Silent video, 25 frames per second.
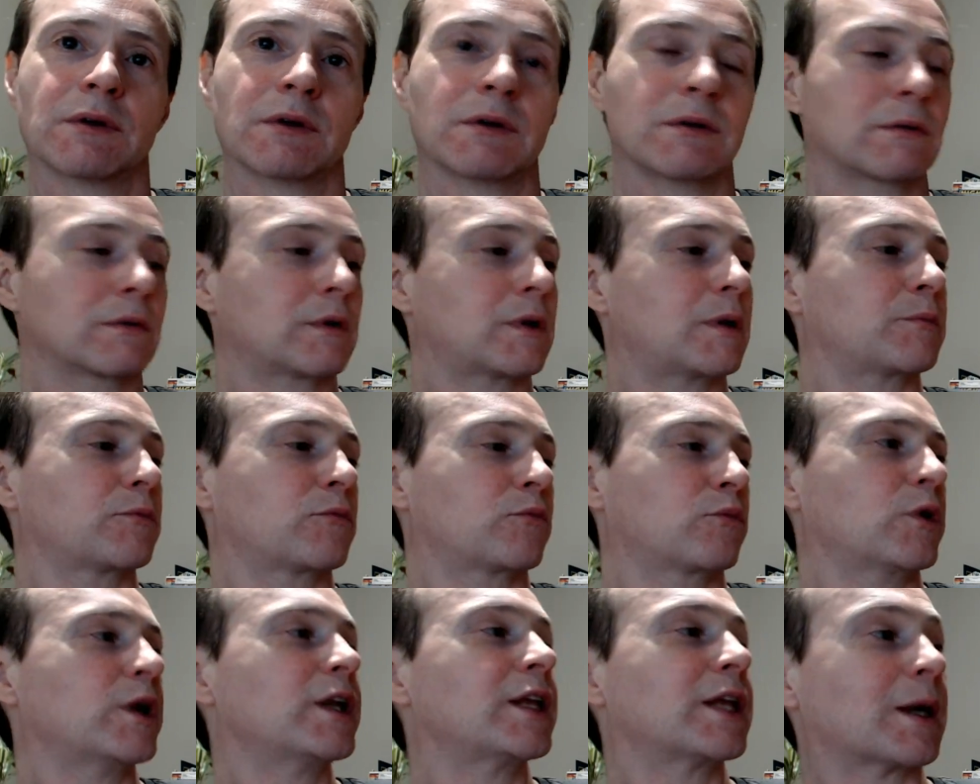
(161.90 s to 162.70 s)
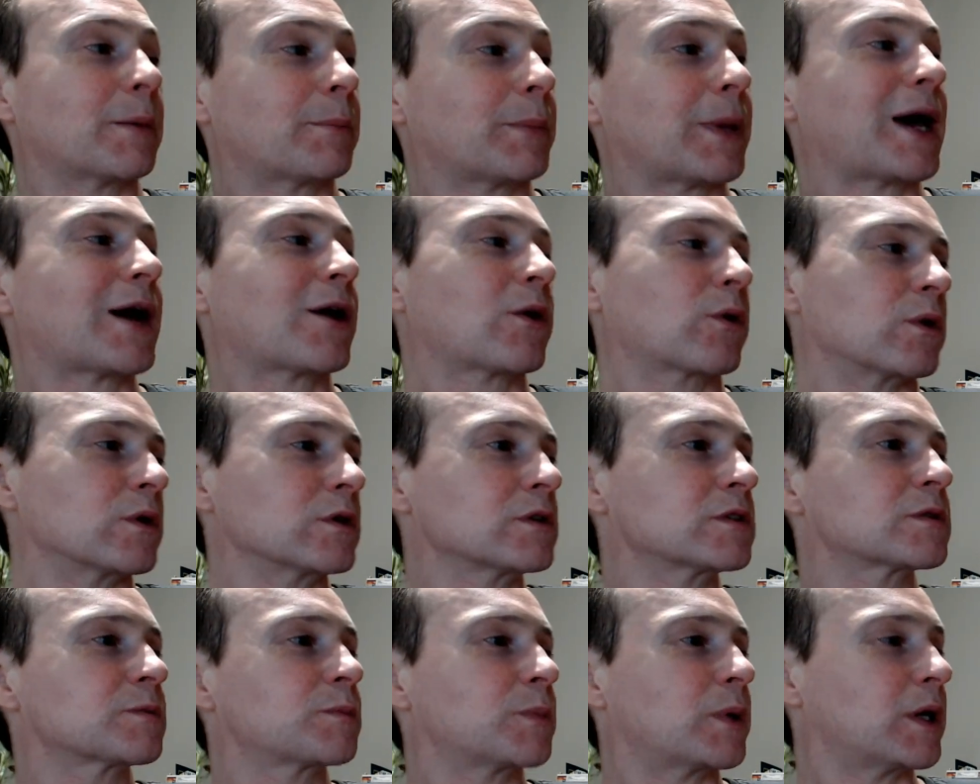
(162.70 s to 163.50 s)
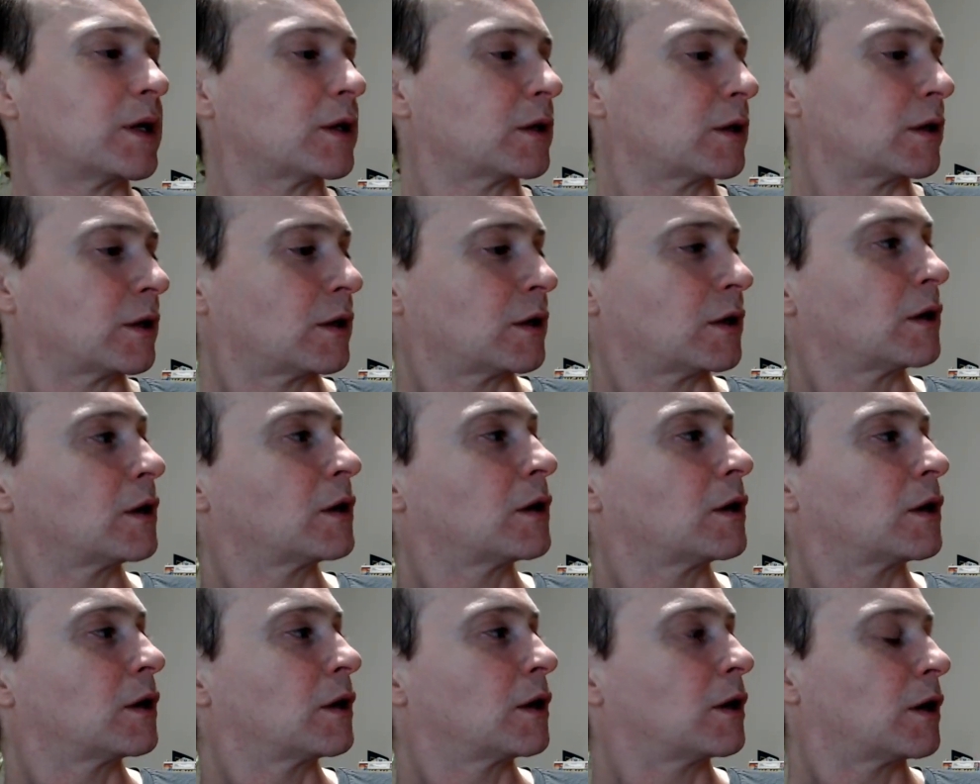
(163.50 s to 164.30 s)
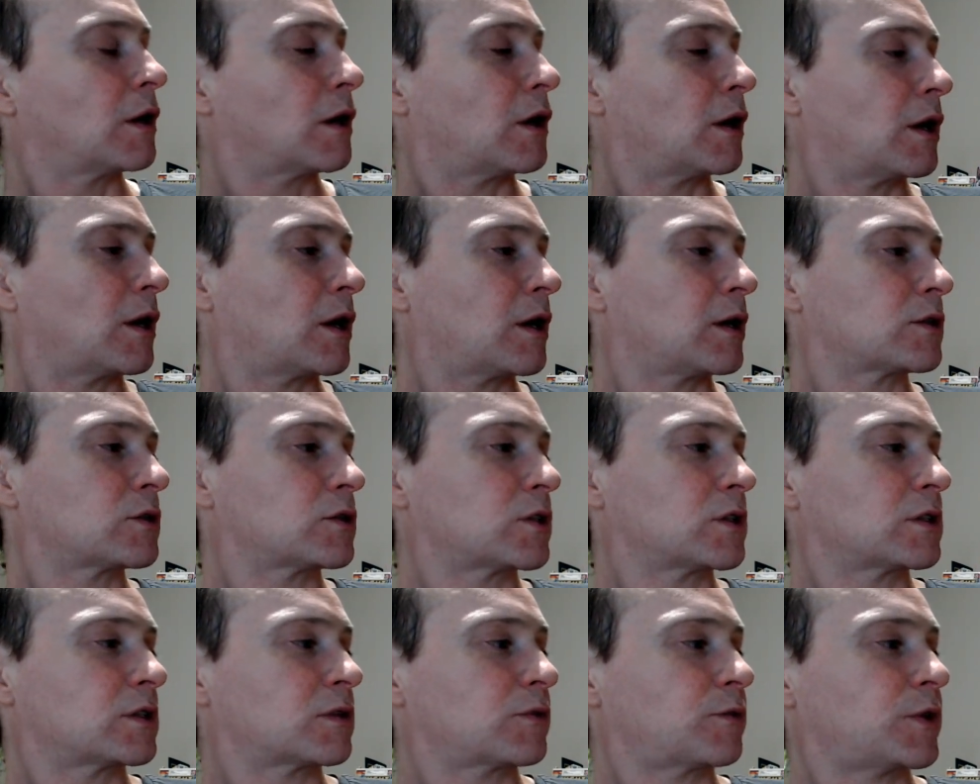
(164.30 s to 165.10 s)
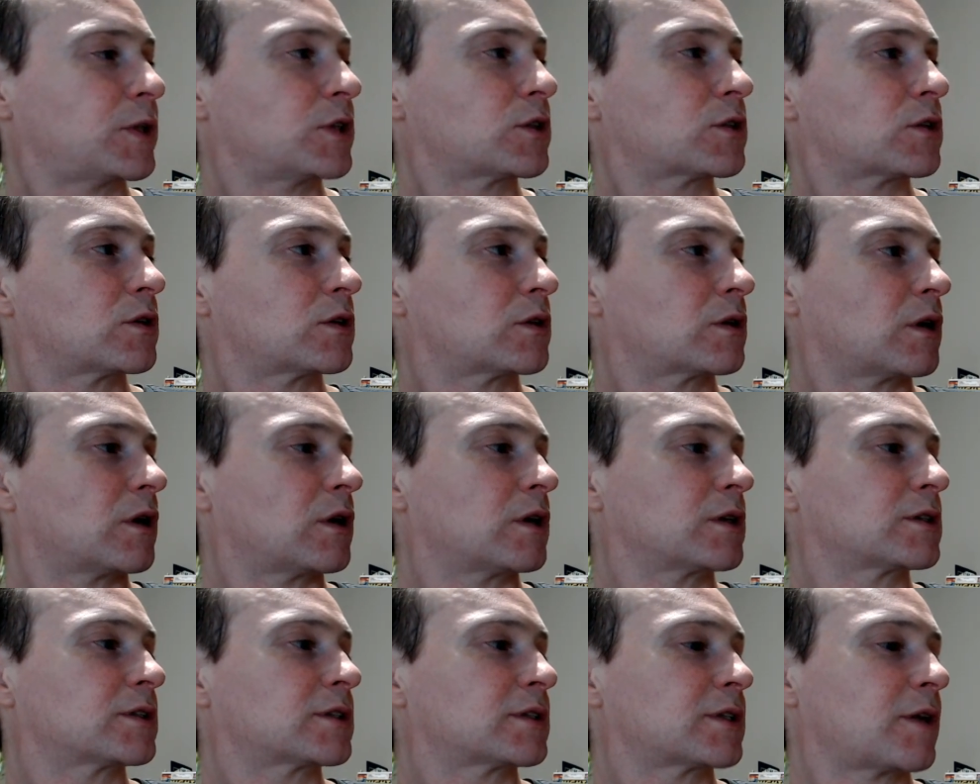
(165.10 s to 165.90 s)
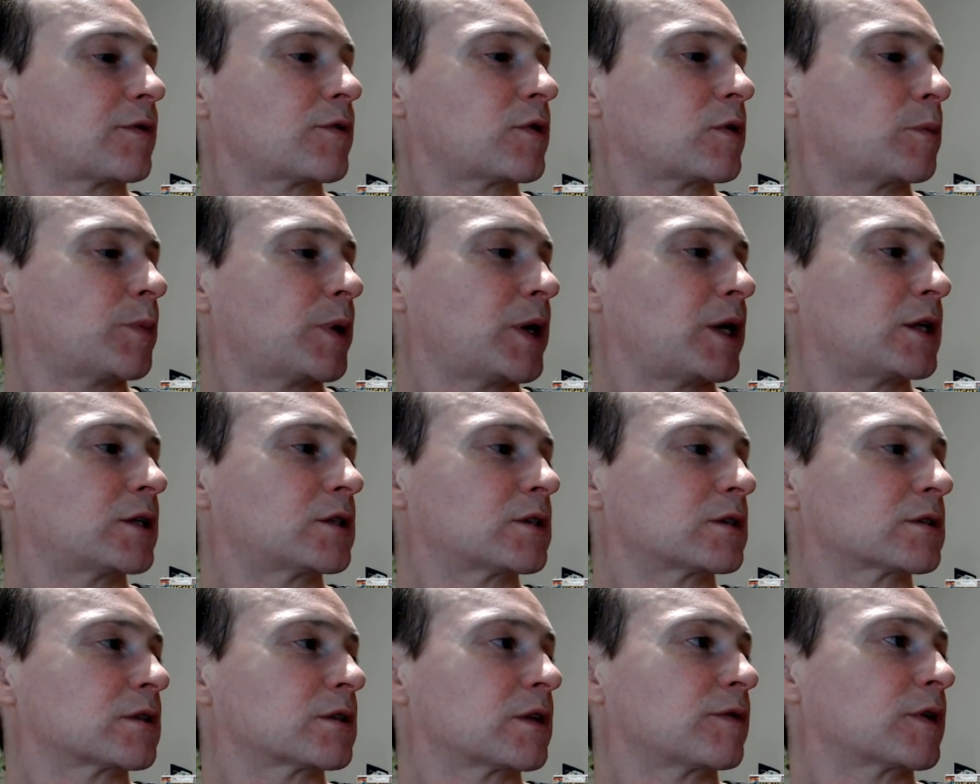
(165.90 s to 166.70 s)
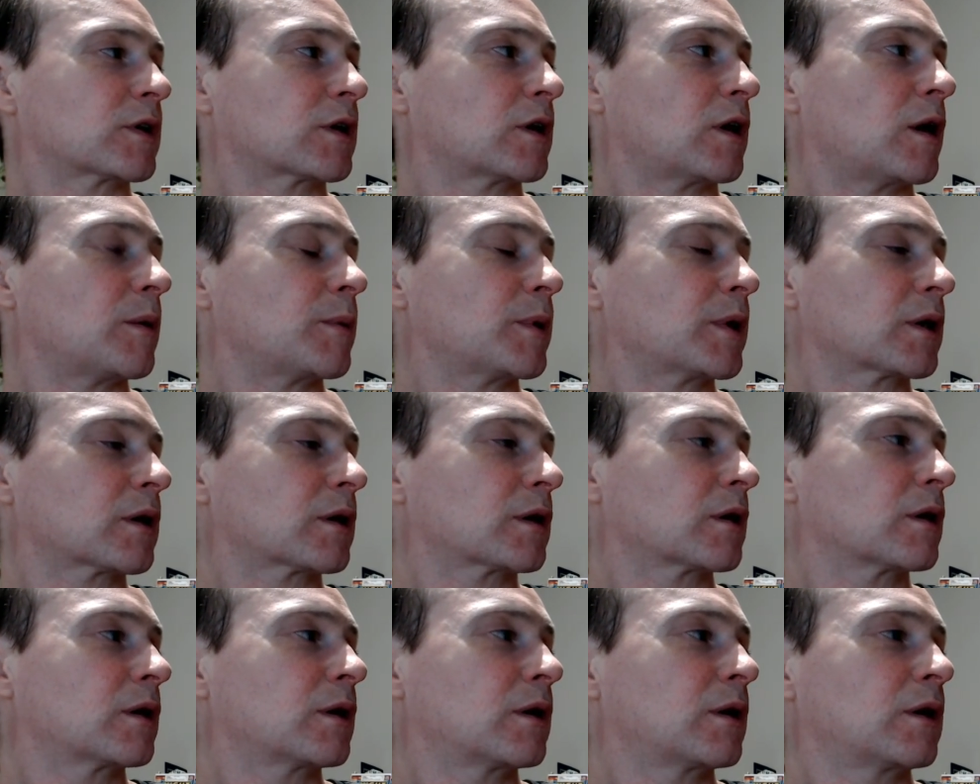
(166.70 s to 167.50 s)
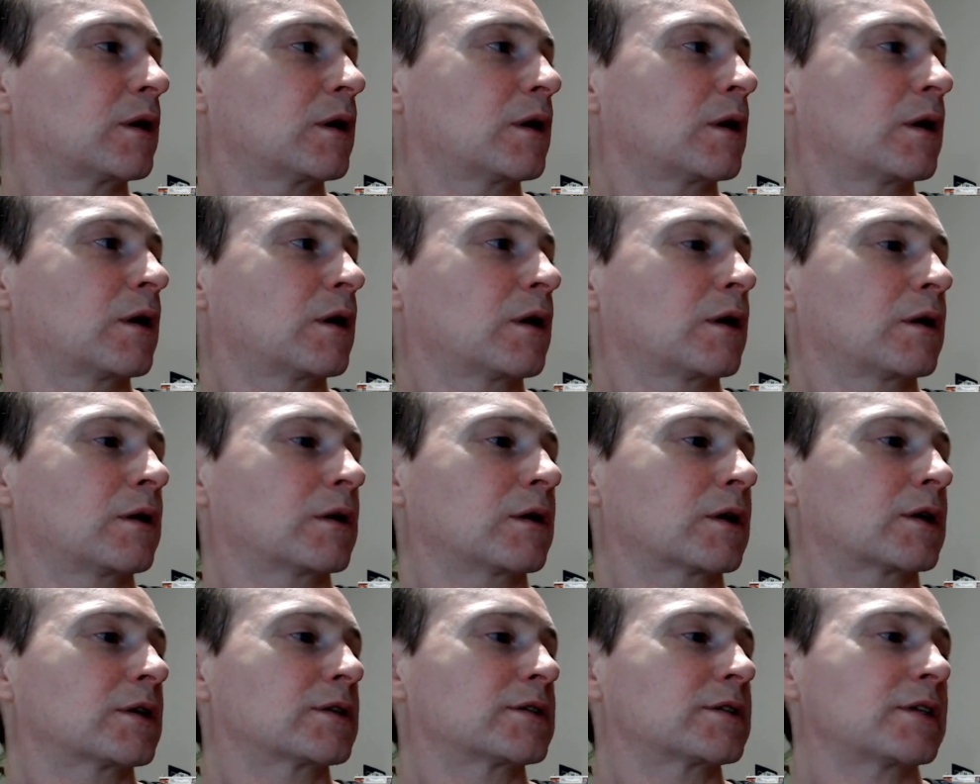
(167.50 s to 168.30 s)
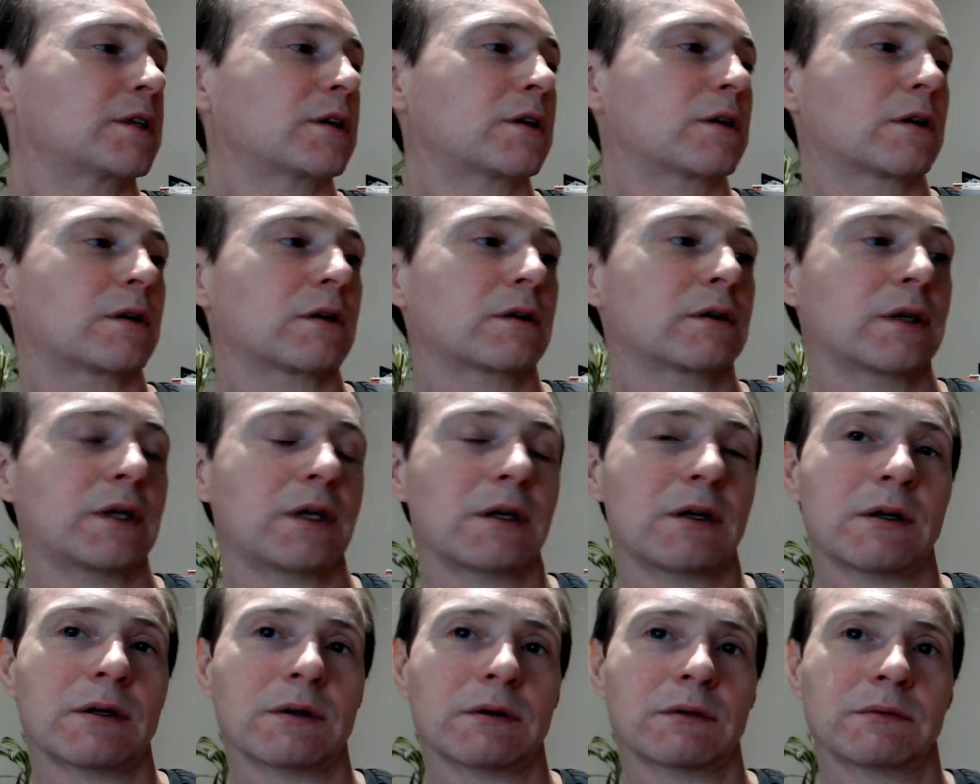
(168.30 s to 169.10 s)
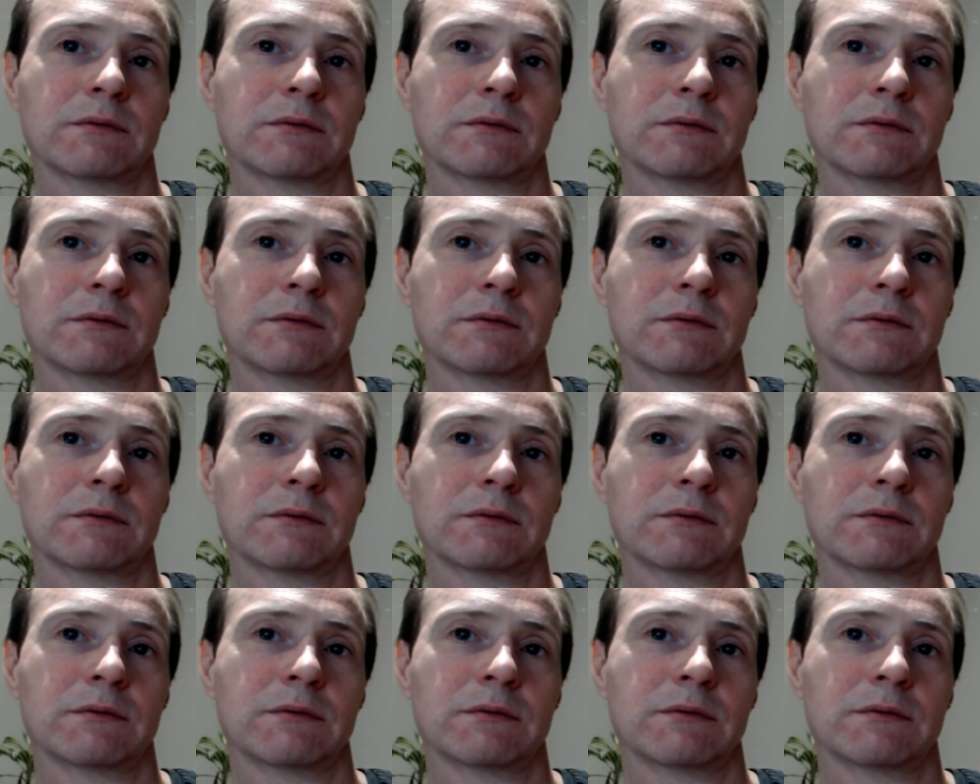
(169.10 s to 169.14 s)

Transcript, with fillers: I'm reading it backwards, but uh, she's featured on several pages of the comic. You can see her here.